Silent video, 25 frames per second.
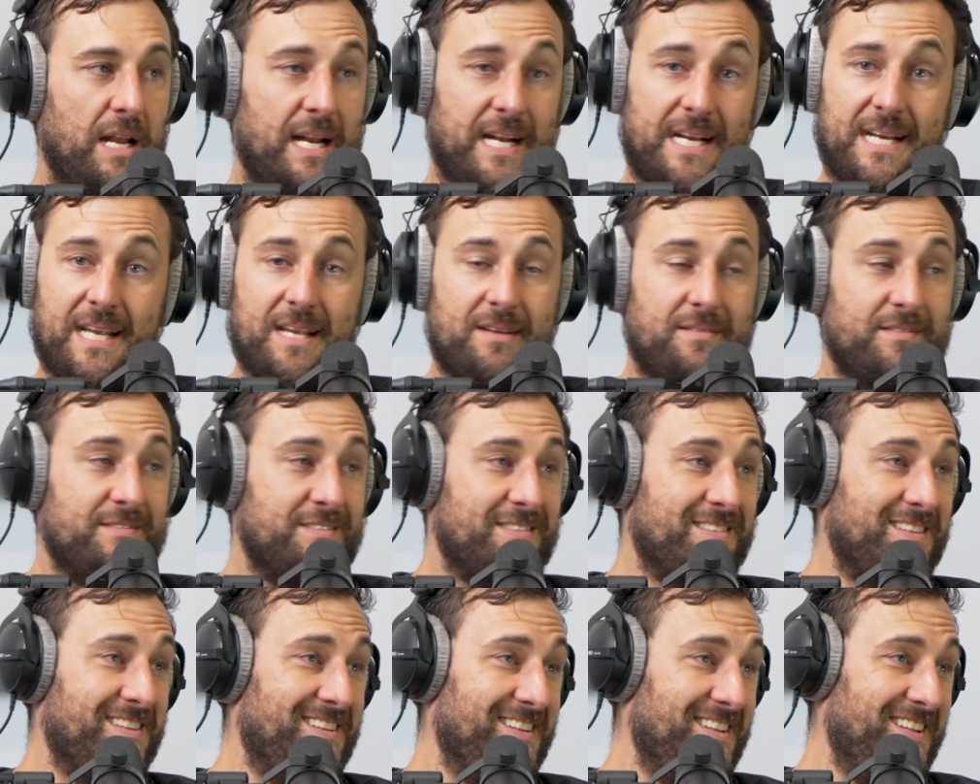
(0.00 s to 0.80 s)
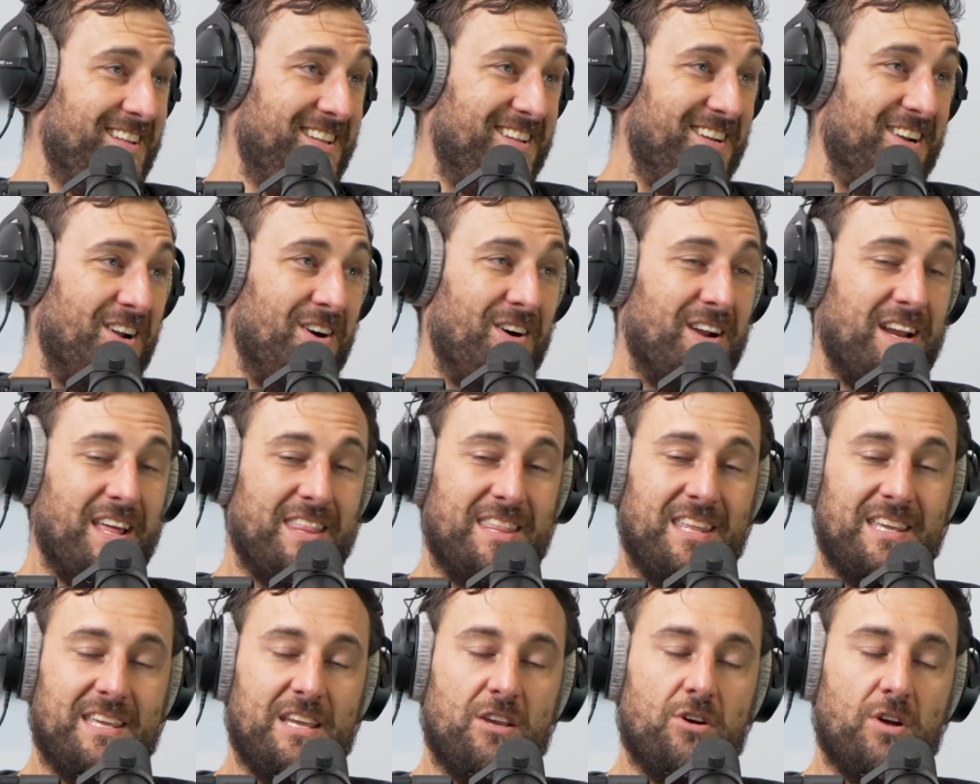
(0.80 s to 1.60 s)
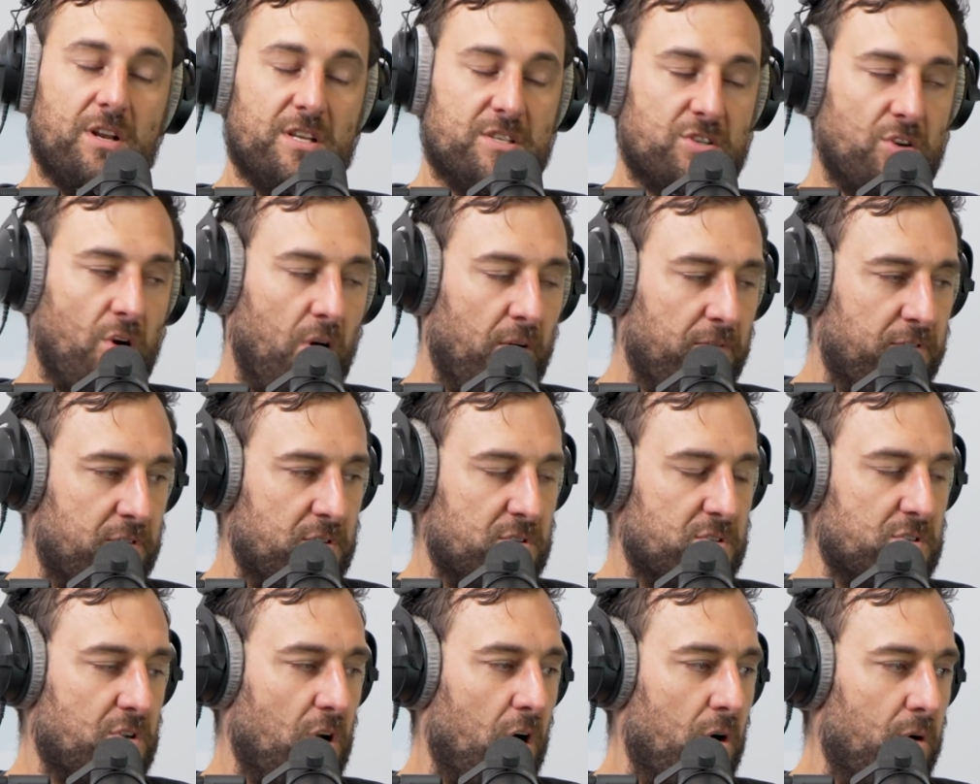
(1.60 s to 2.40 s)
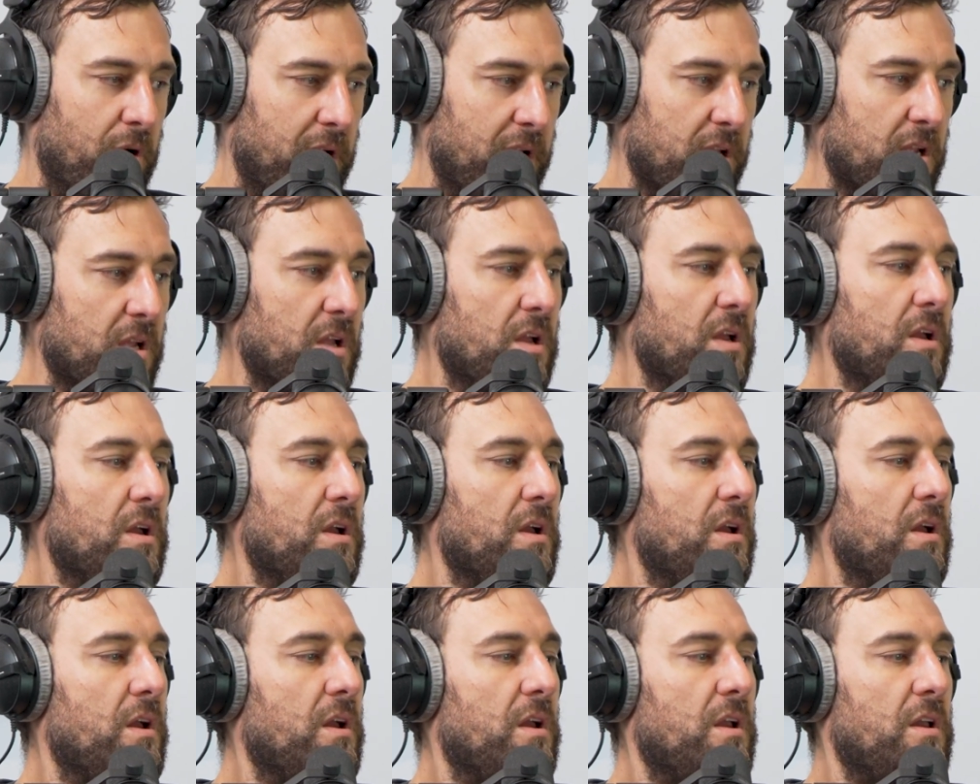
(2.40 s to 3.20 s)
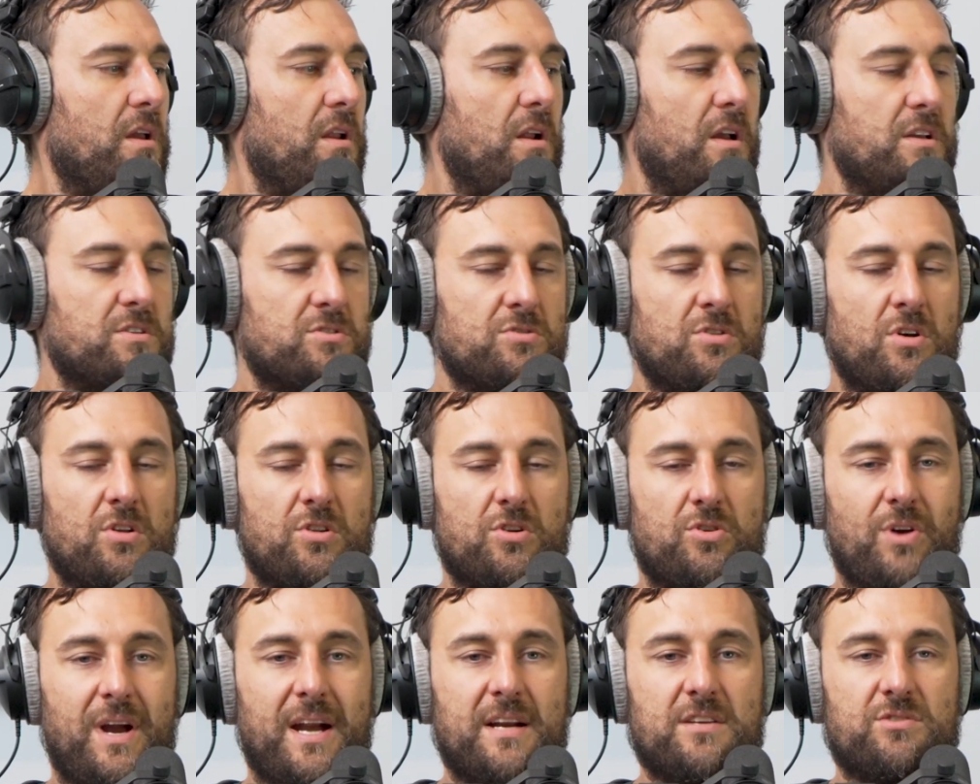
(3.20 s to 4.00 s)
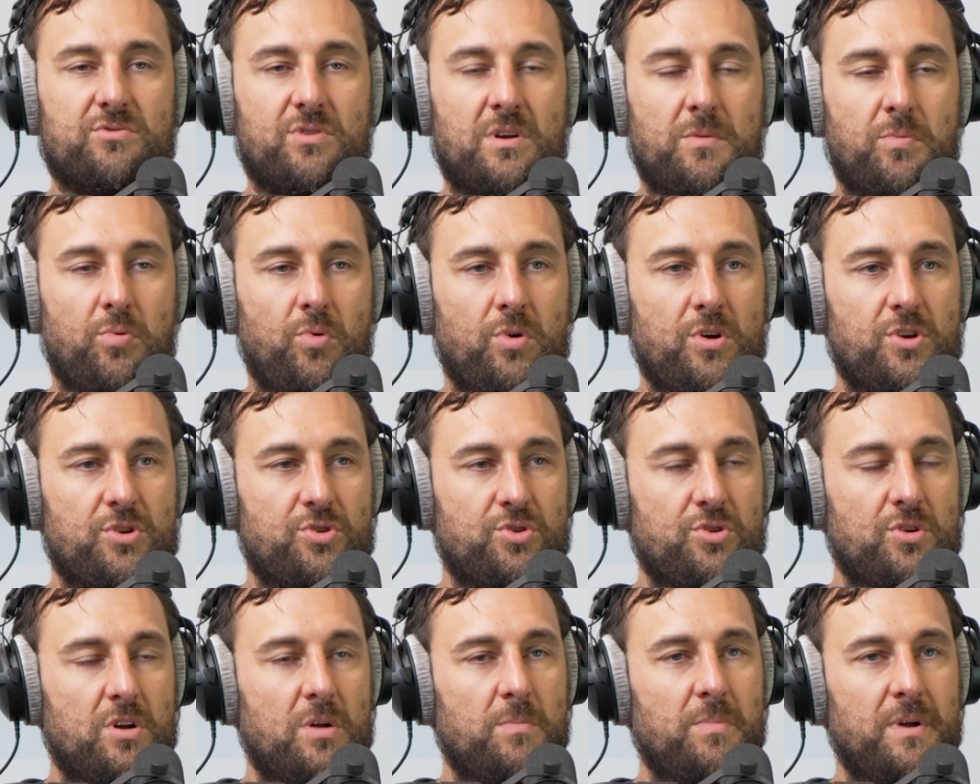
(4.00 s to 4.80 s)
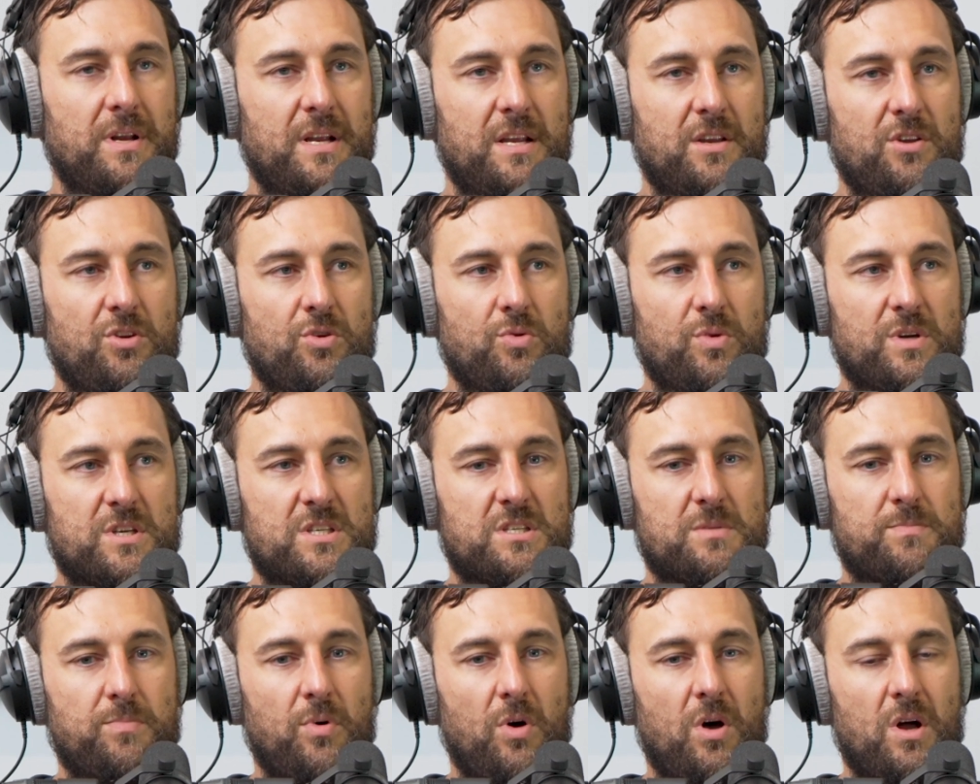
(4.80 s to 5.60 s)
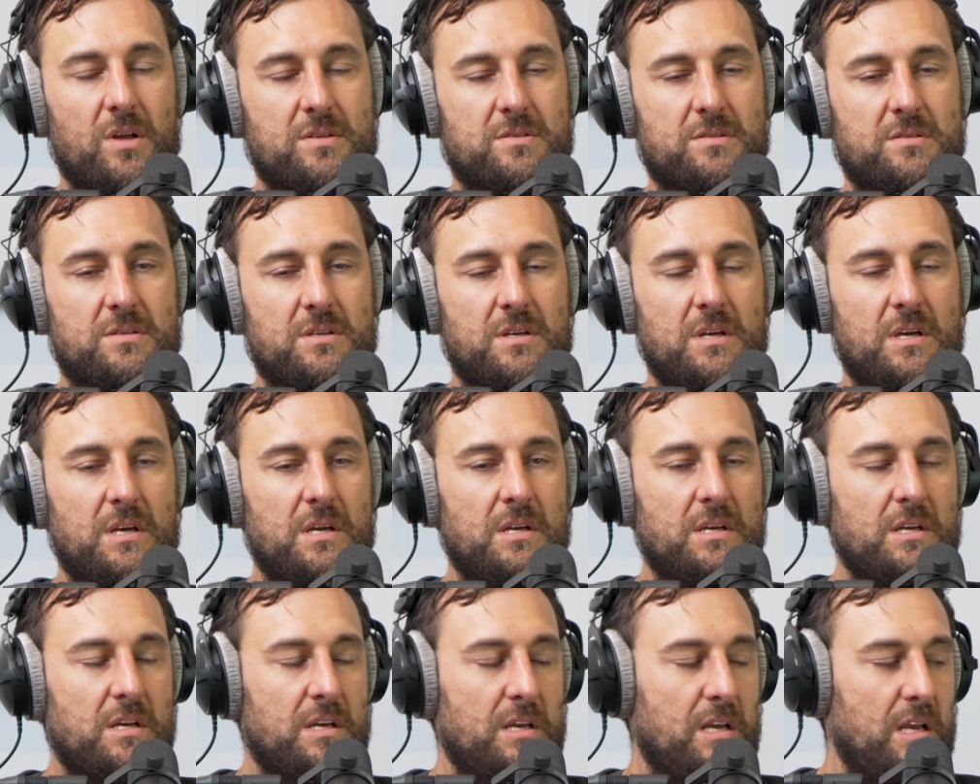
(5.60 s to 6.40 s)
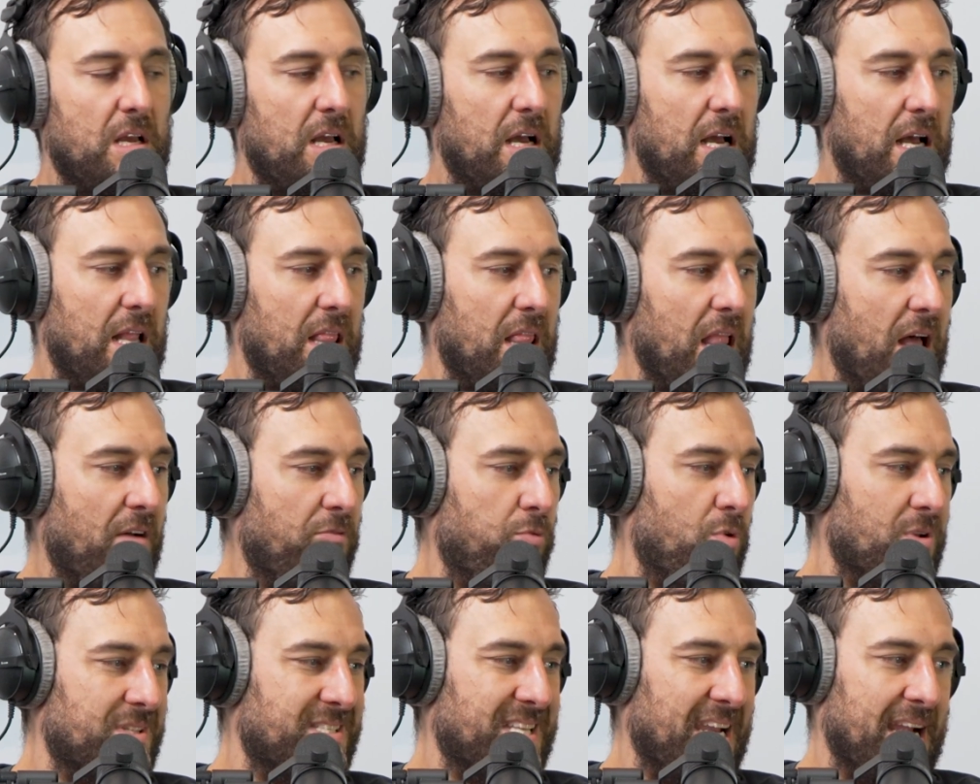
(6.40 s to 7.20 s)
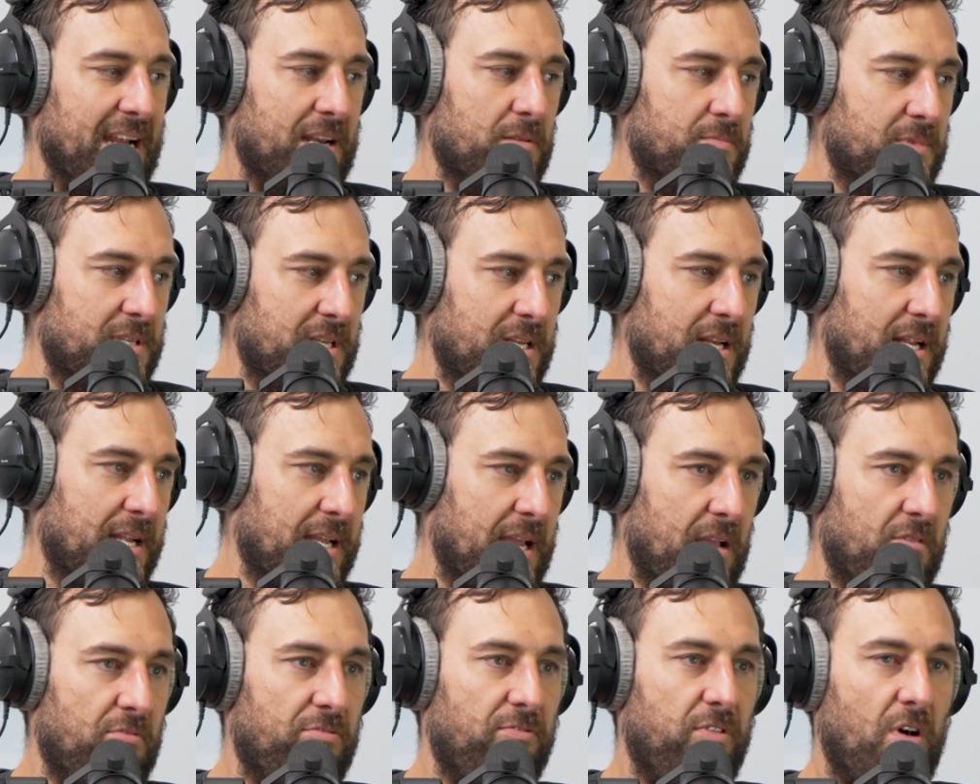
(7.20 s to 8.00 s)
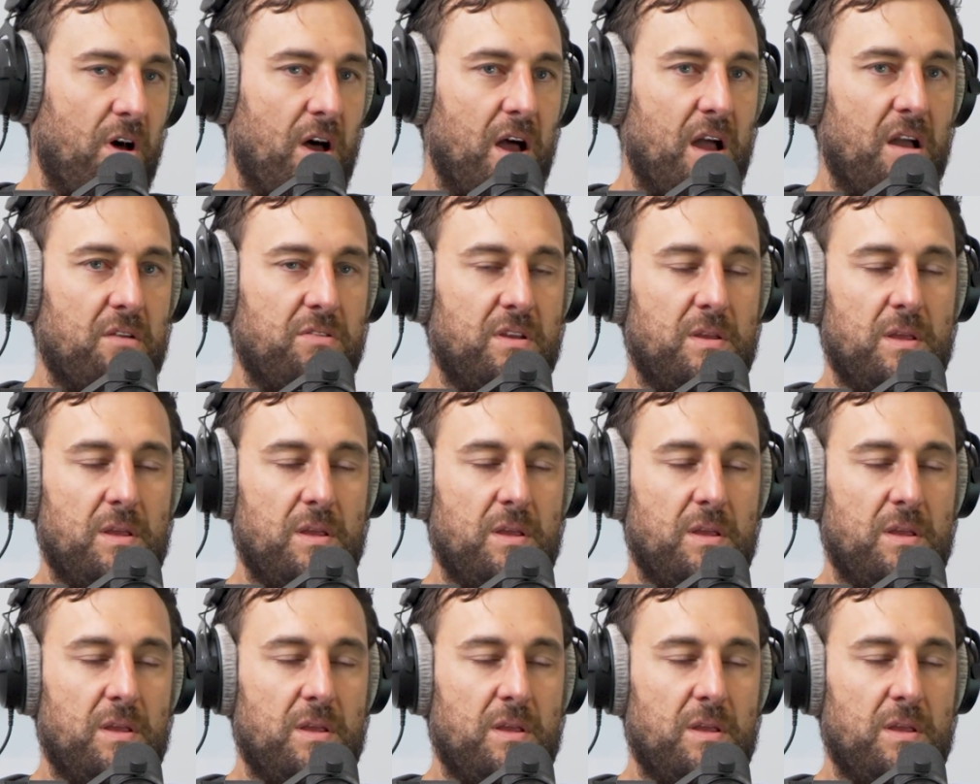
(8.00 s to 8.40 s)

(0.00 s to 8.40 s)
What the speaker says: And he did, and I think he got his confidence going. He's not the greatest 3-point shooter, but he knew his spots. I love what Tatum did in game 5.